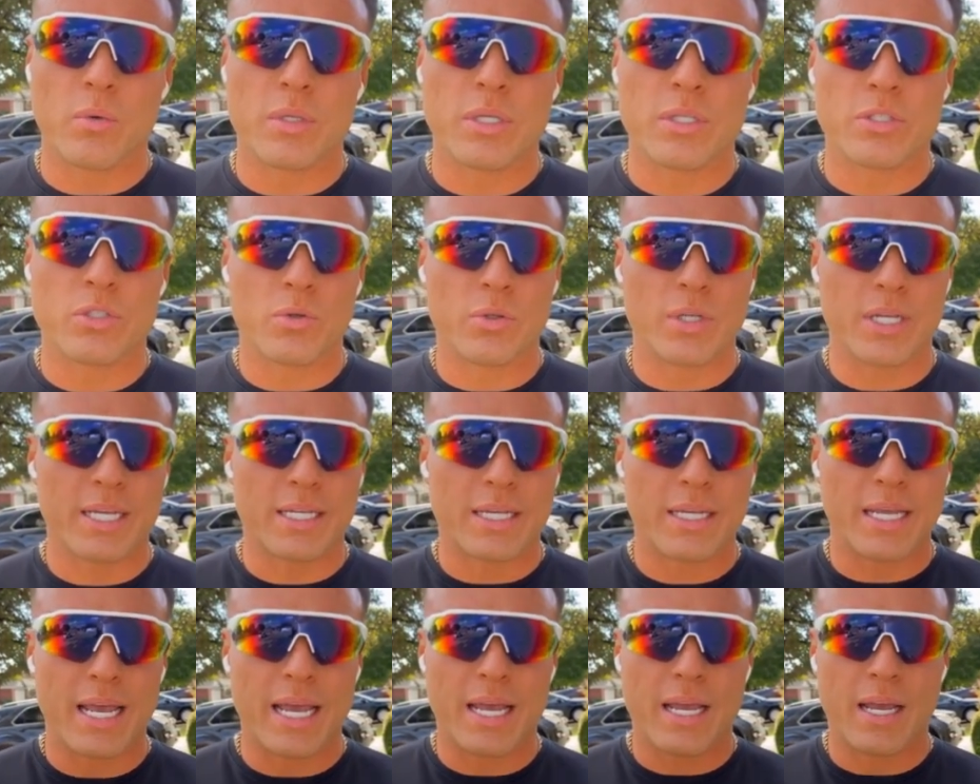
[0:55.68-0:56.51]
is
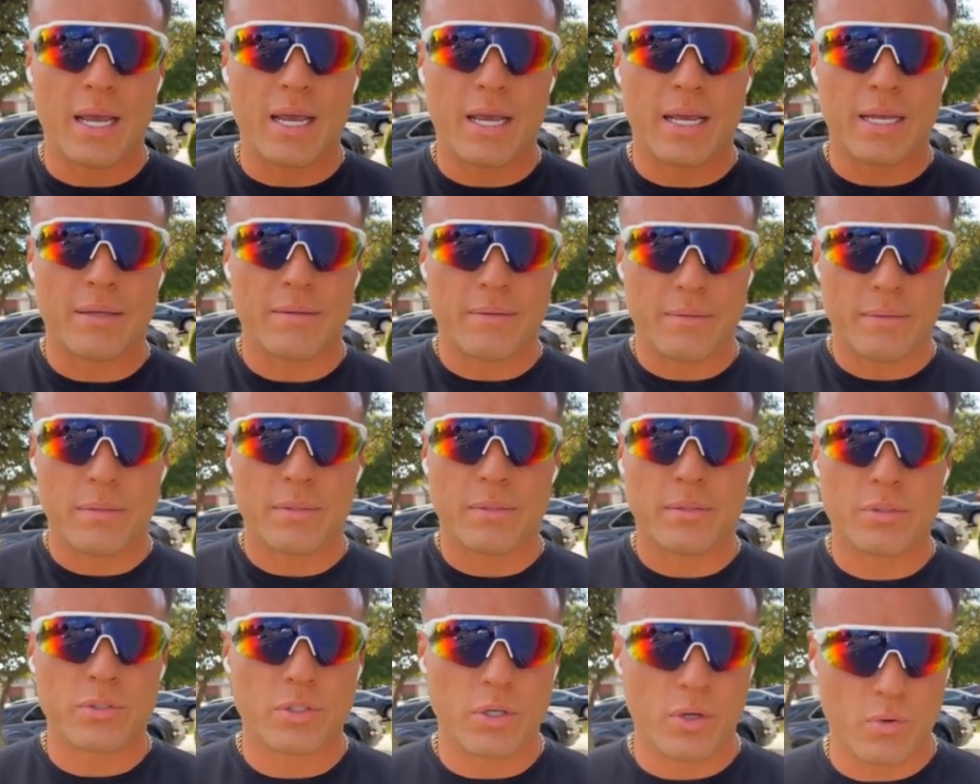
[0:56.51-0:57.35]
create an AI.
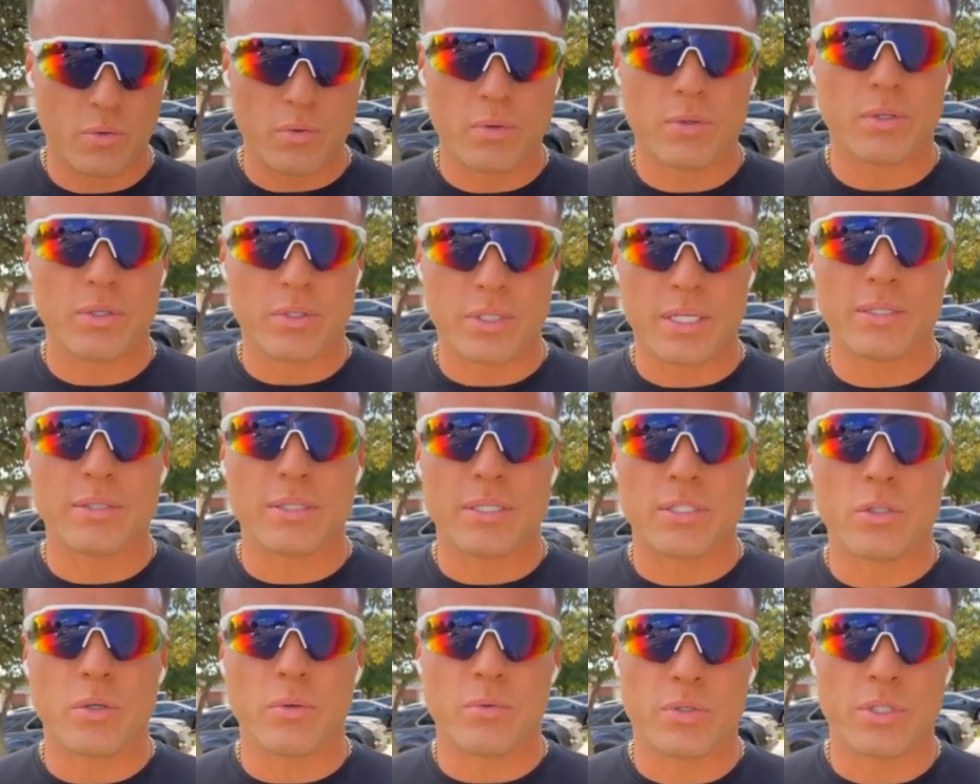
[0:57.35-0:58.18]
So click
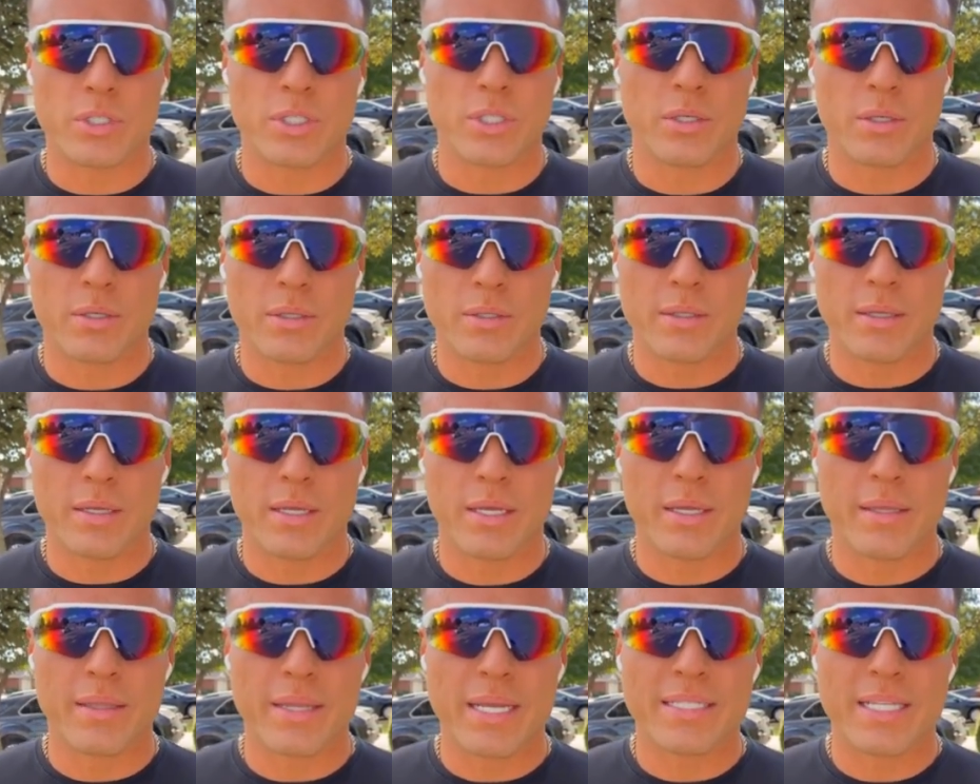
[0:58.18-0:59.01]
this over here.
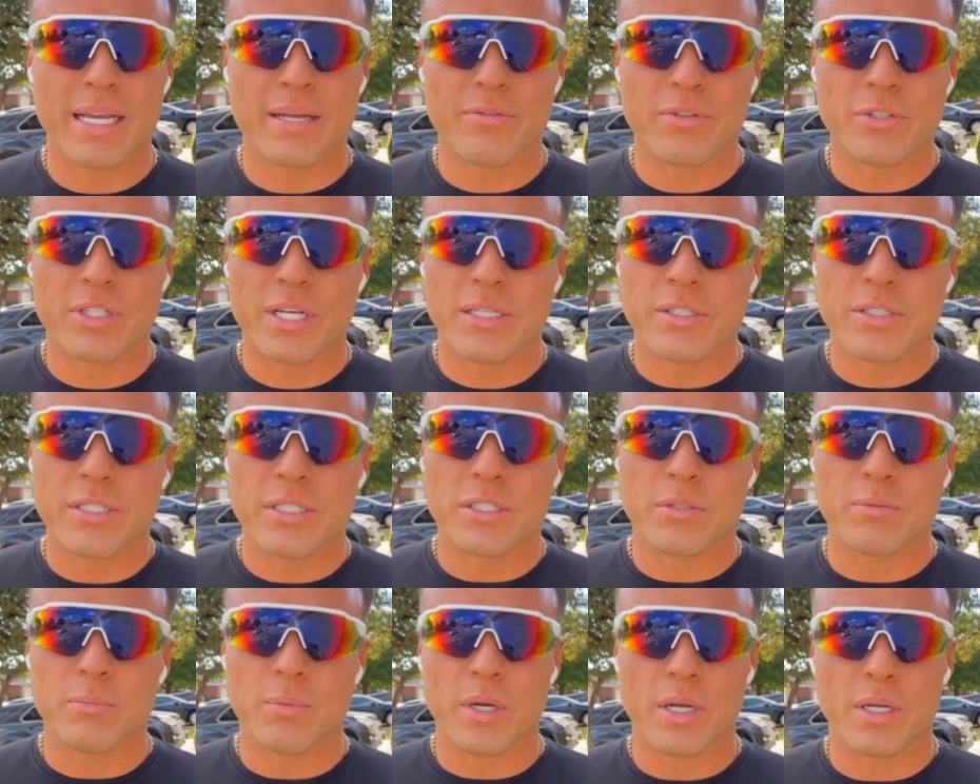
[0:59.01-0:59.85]
Let's have
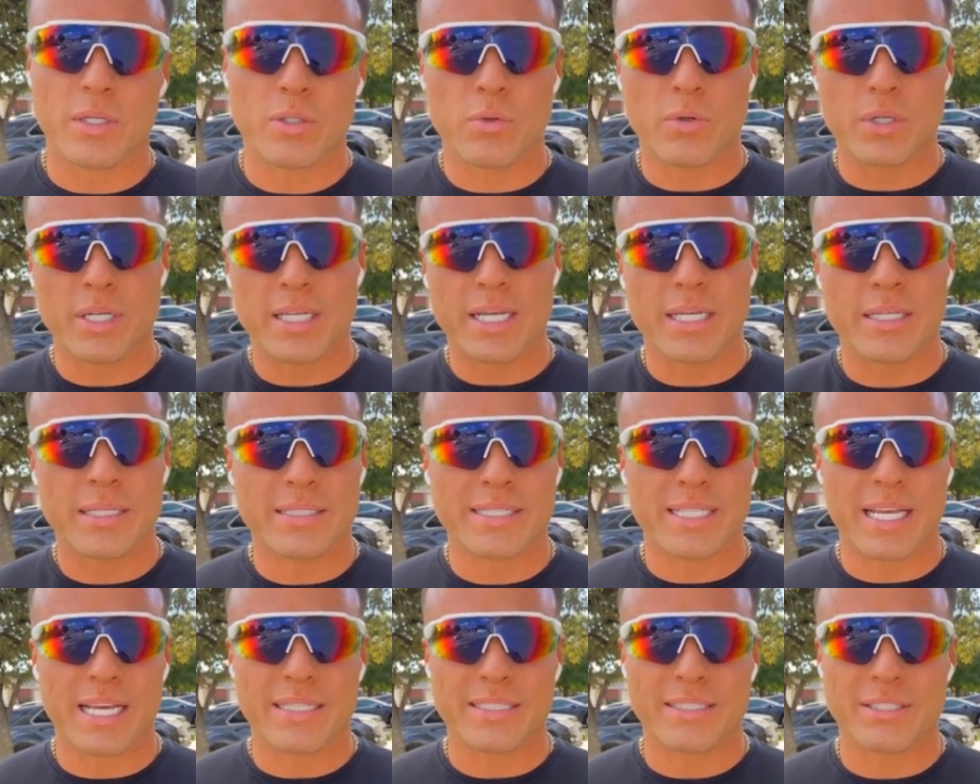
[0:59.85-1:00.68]
GenSpark create a
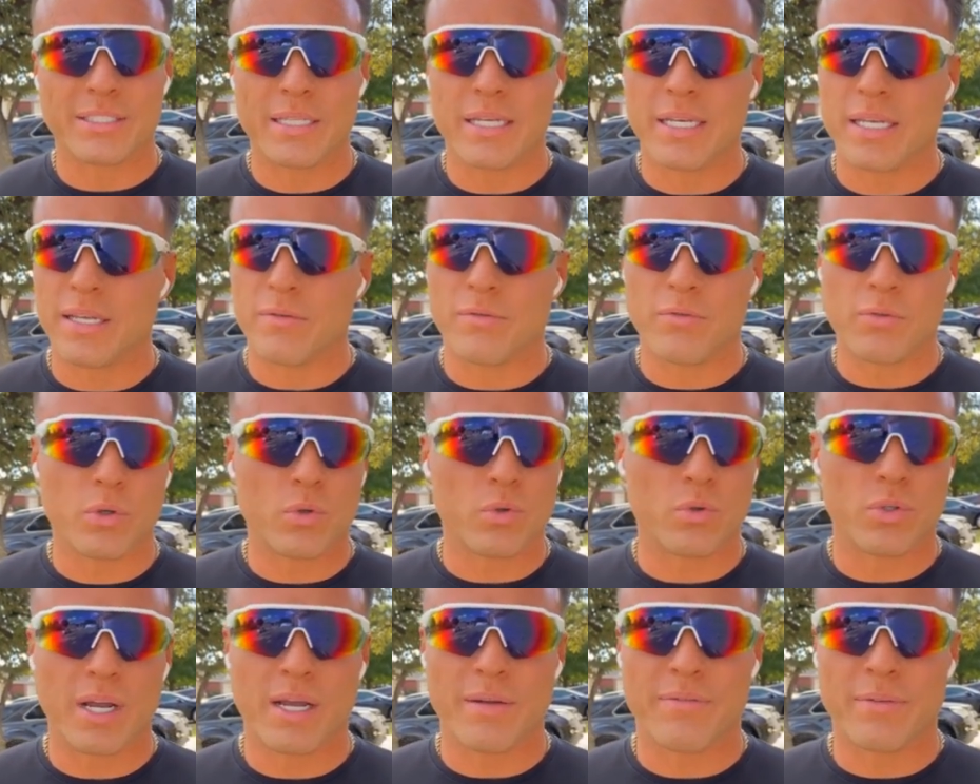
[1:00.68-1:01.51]
dense
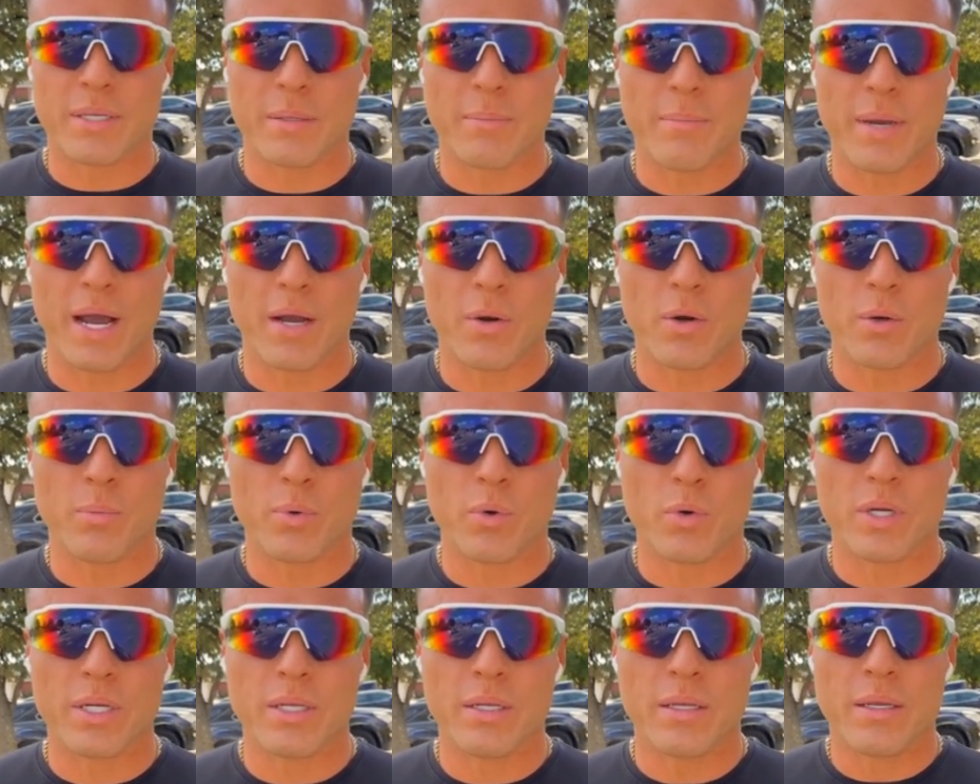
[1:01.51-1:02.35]
infographic
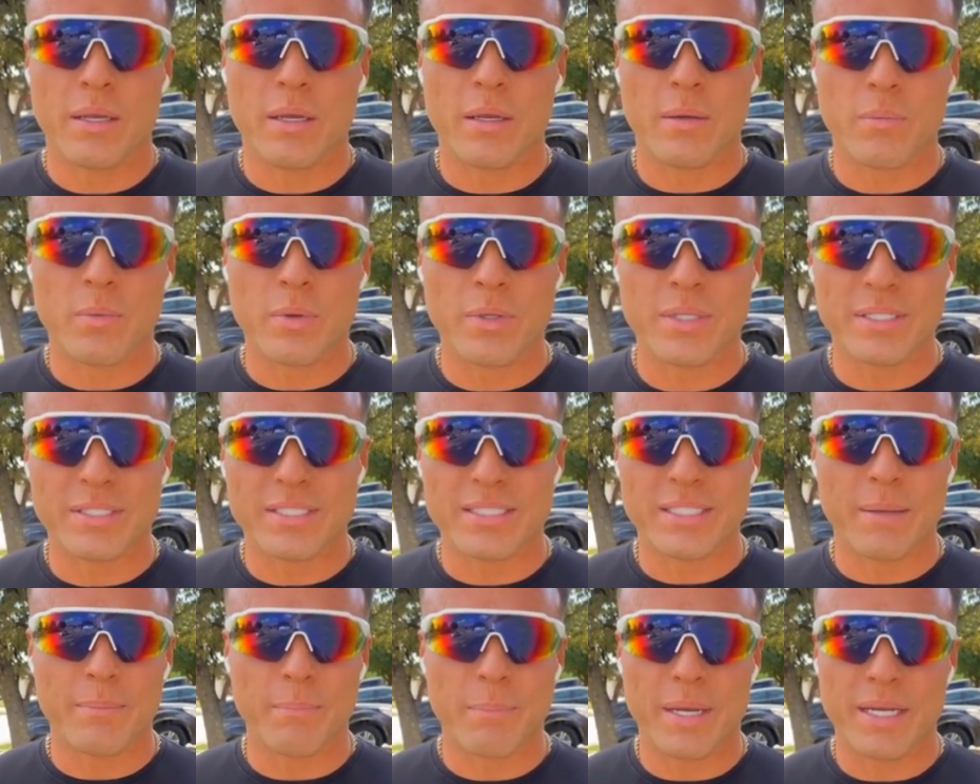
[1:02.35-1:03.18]
PowerPoint with a
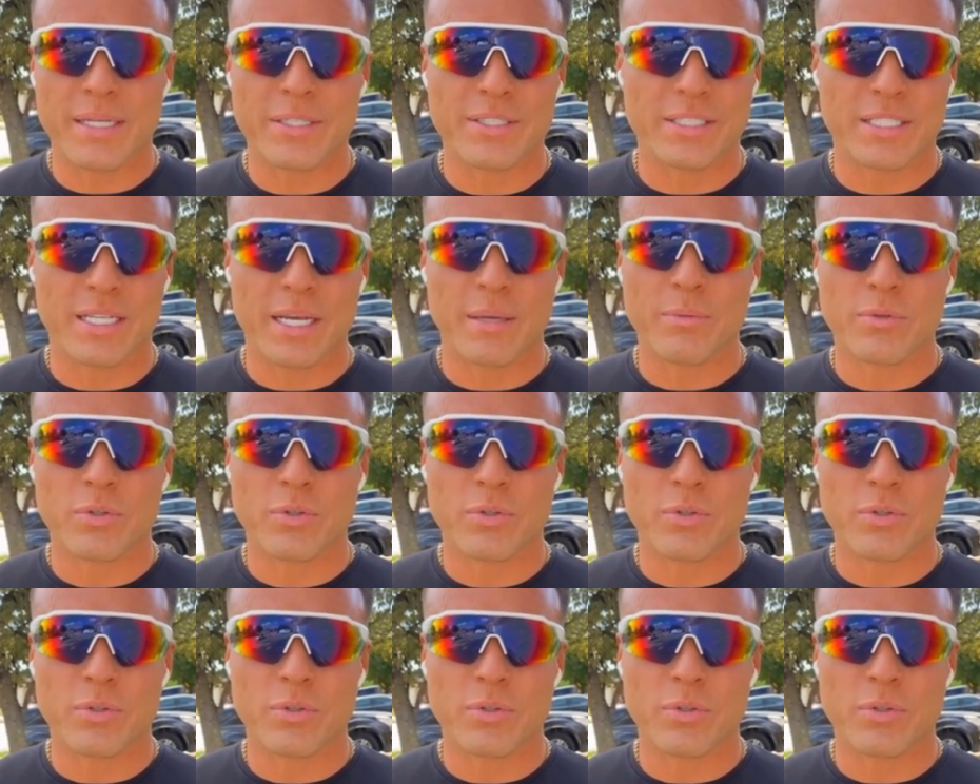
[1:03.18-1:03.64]
step-by-step